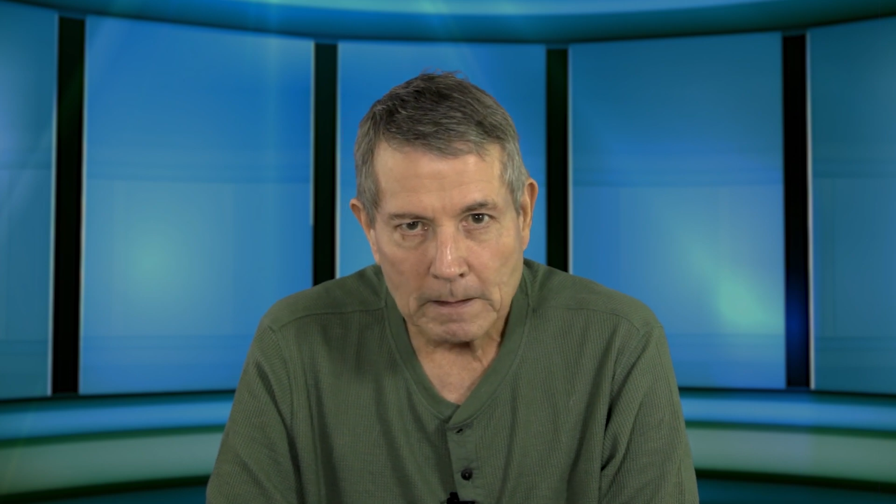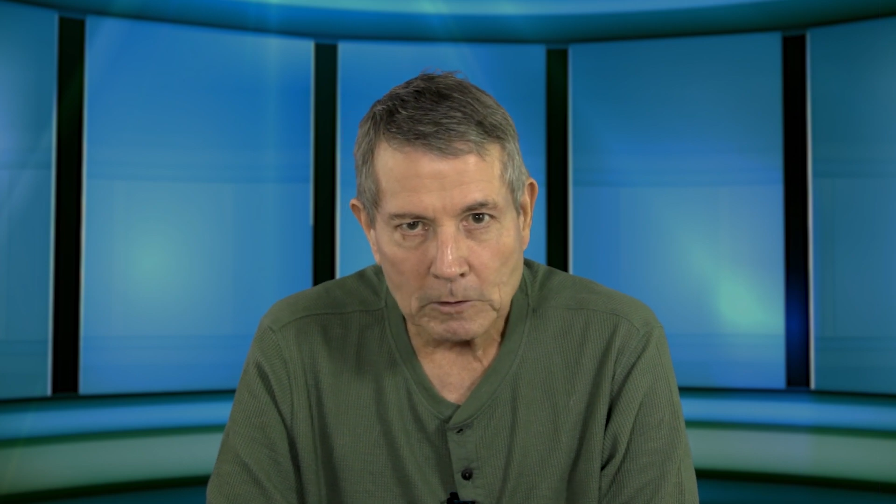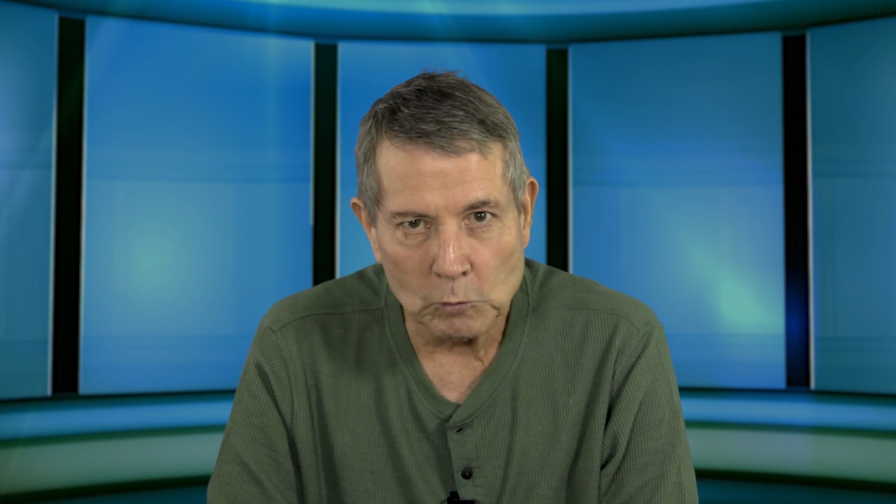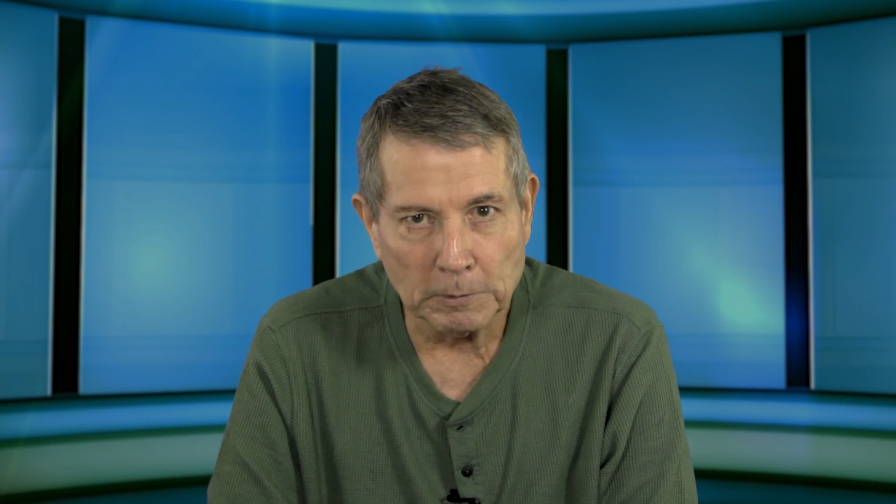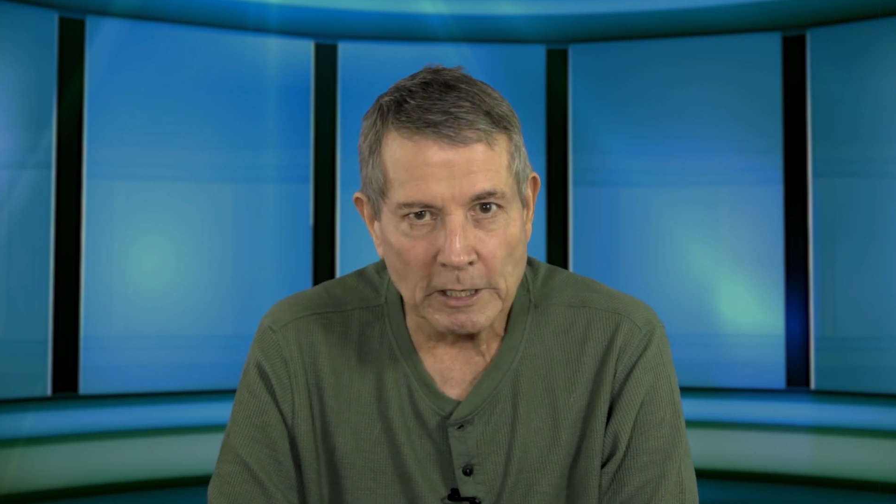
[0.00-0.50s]

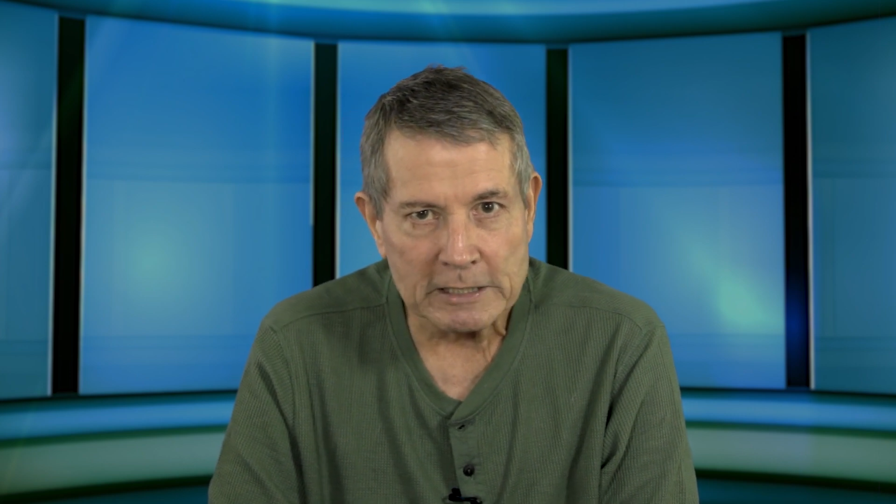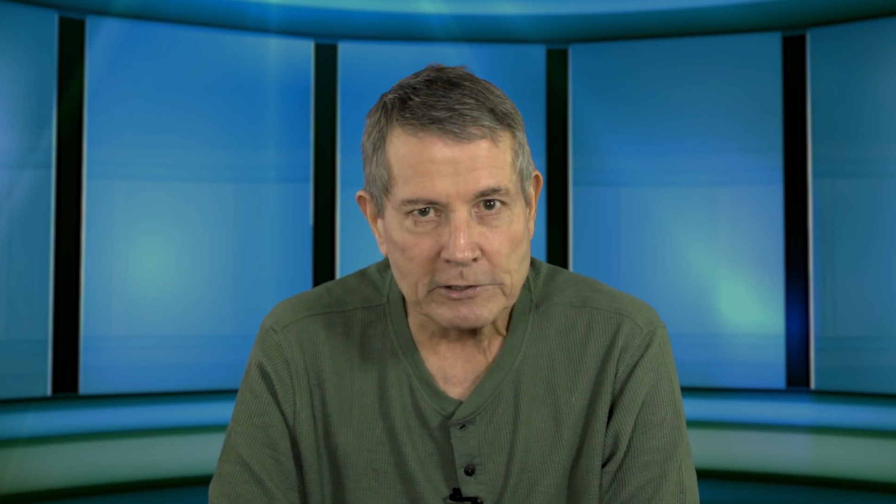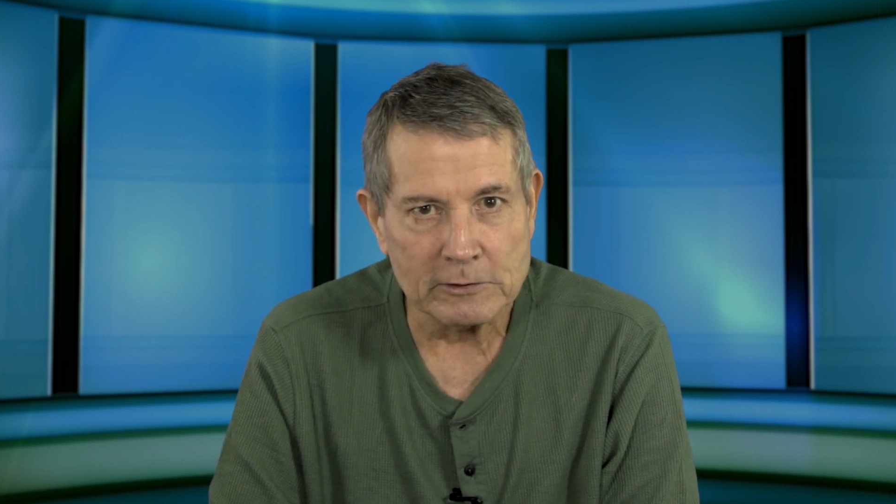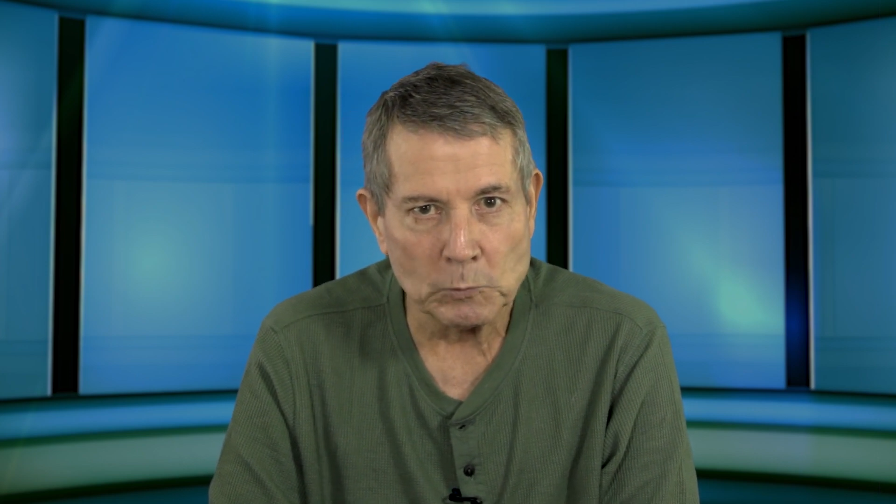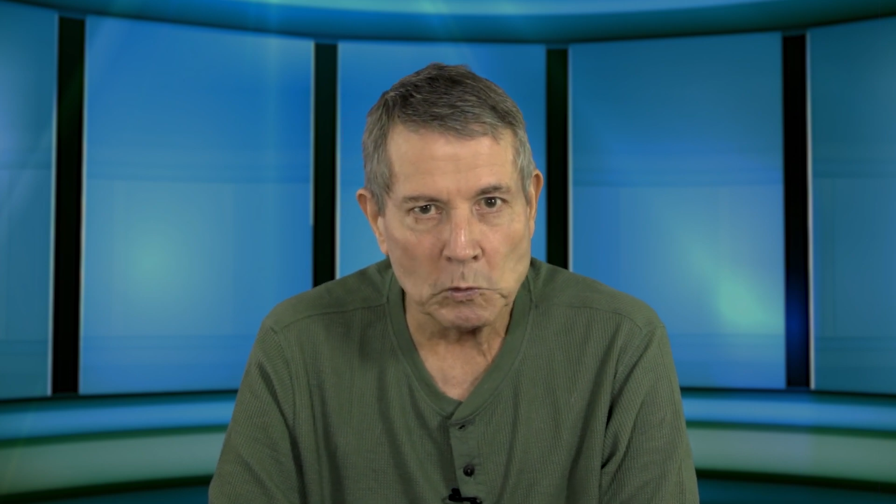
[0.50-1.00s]
u-blox
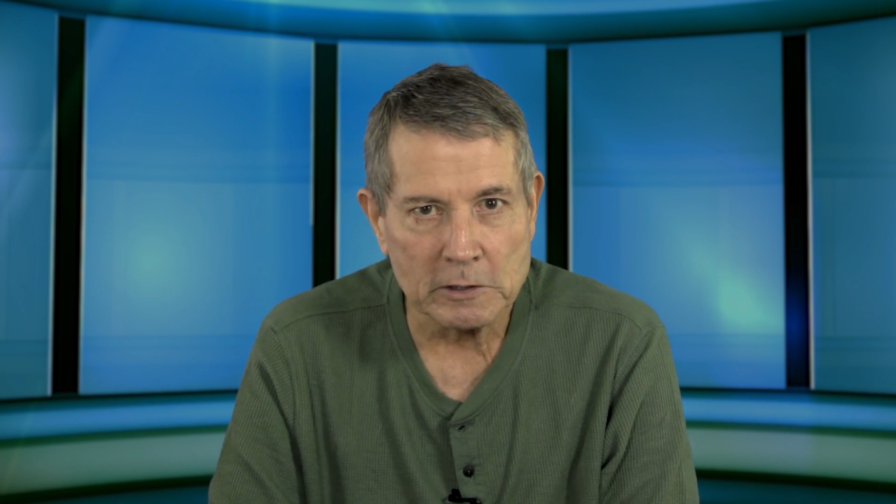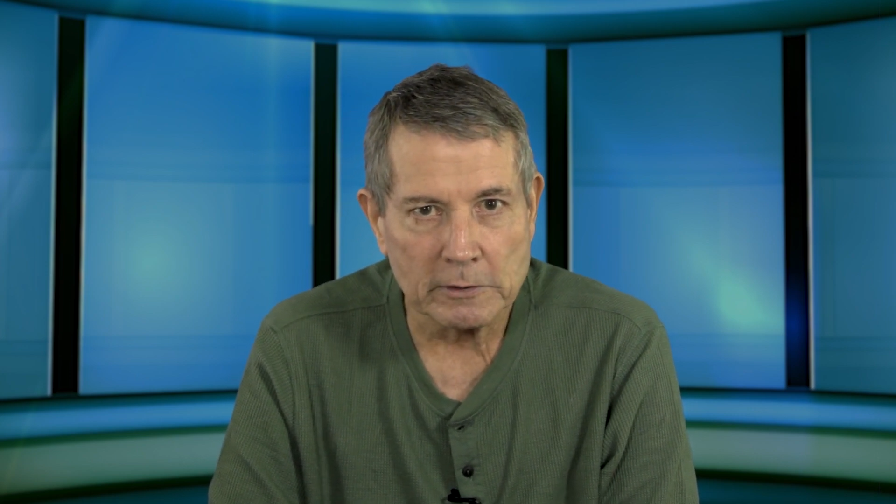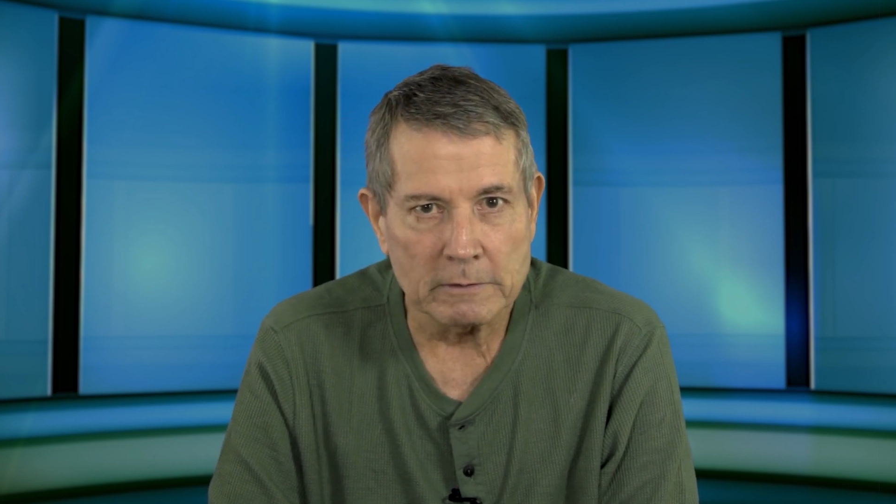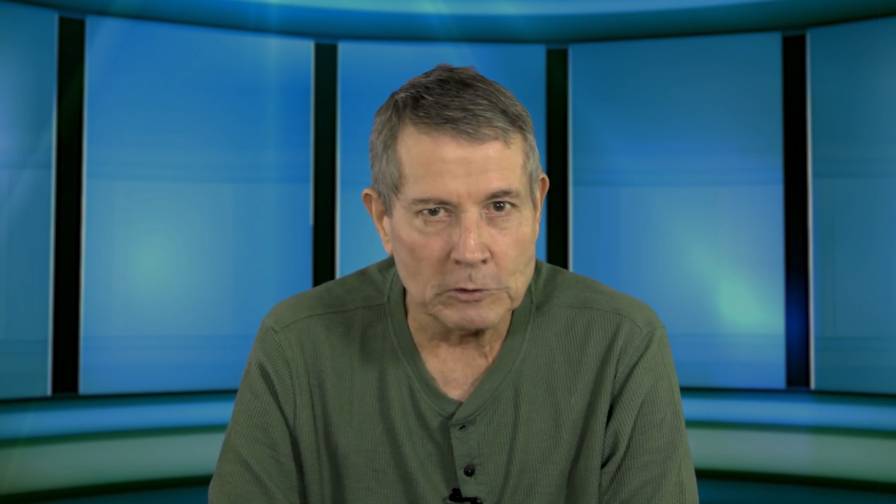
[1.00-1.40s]
has worked